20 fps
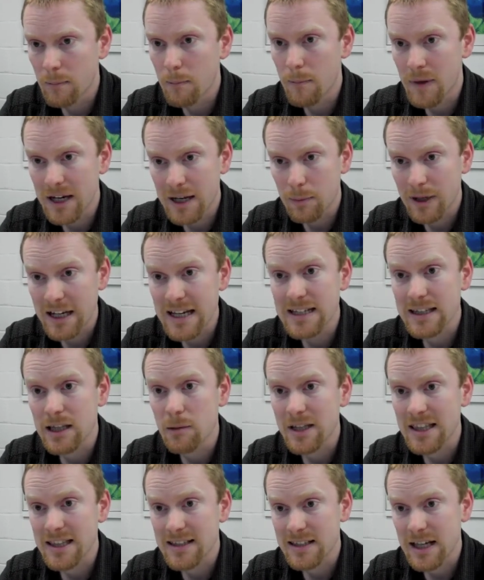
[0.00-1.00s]
manipulating
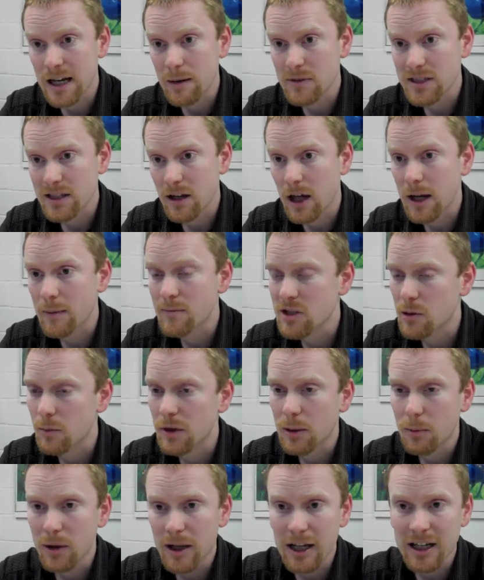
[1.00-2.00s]
them at the same time, so
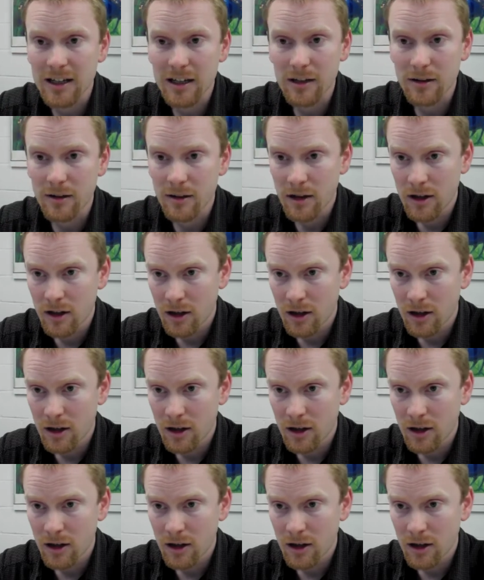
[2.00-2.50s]
manipulating